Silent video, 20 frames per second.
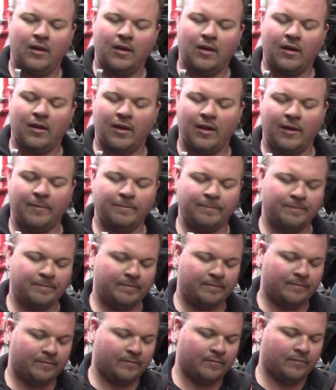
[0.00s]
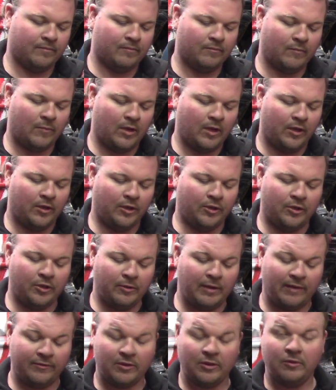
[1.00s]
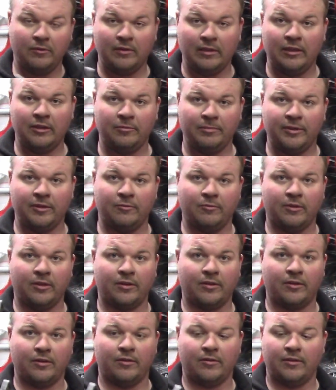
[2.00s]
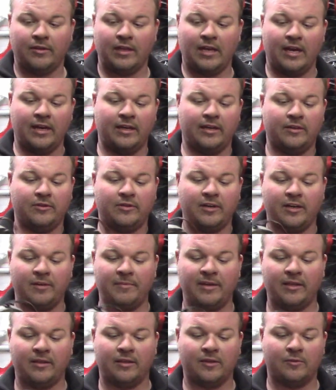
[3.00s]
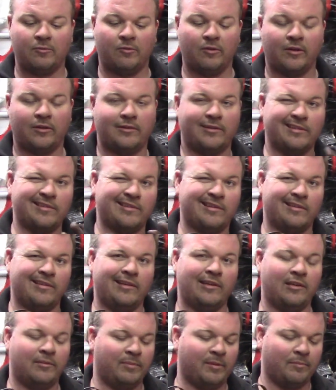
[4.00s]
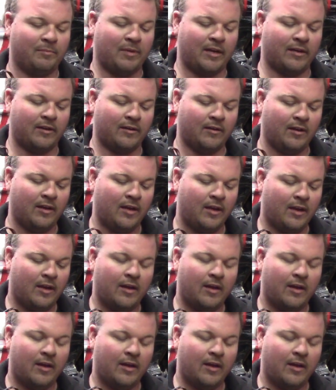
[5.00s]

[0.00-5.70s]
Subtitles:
You do have to do a little bit of work though. I'm going to try to make this work just a little bit better.